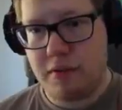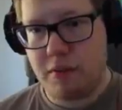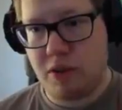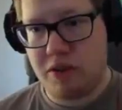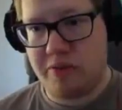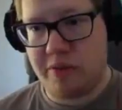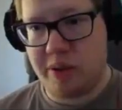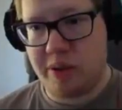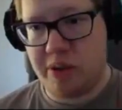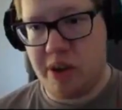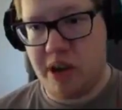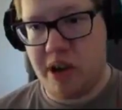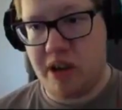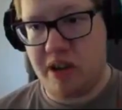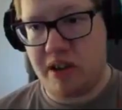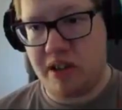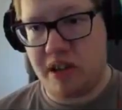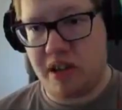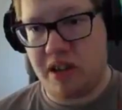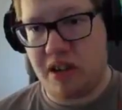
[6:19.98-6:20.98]
And we're thinking,
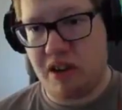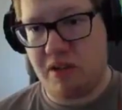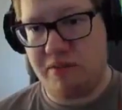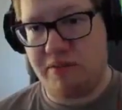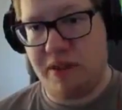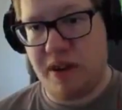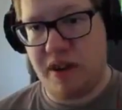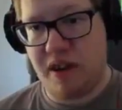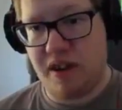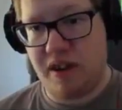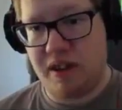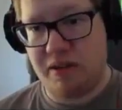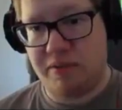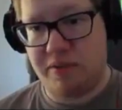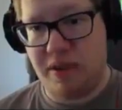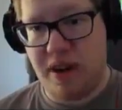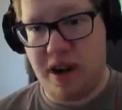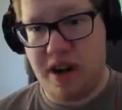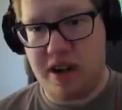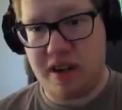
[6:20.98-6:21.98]
yeah, I gotta go find Uncle
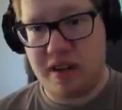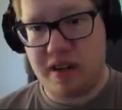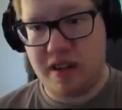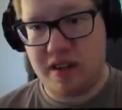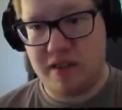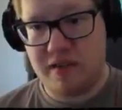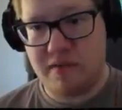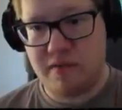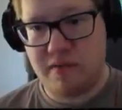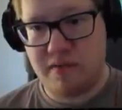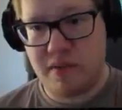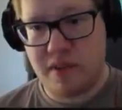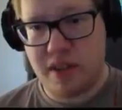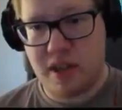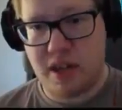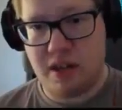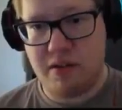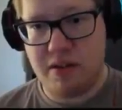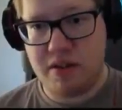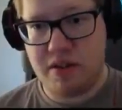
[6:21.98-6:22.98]
Frank.
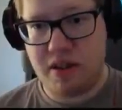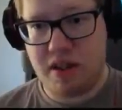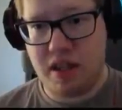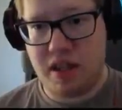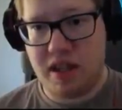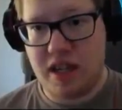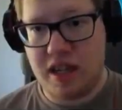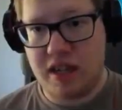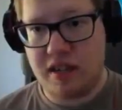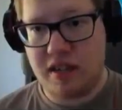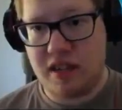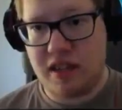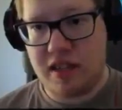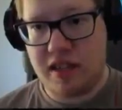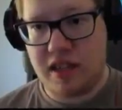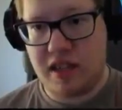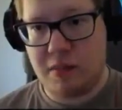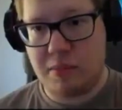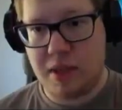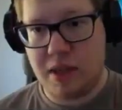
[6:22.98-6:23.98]
How easy can that
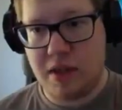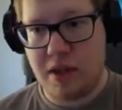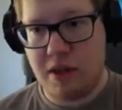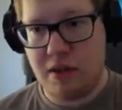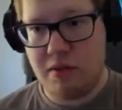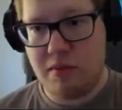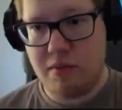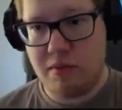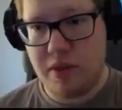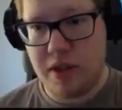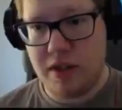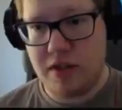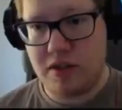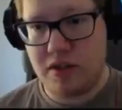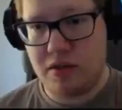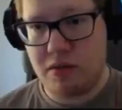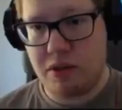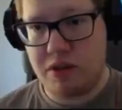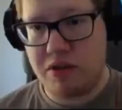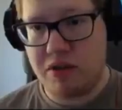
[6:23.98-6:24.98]
that gotta be though? That
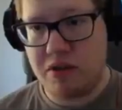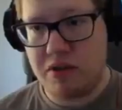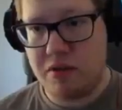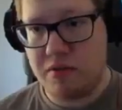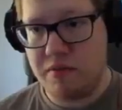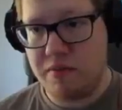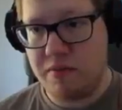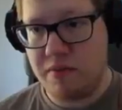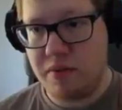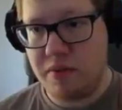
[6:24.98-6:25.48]
is the question.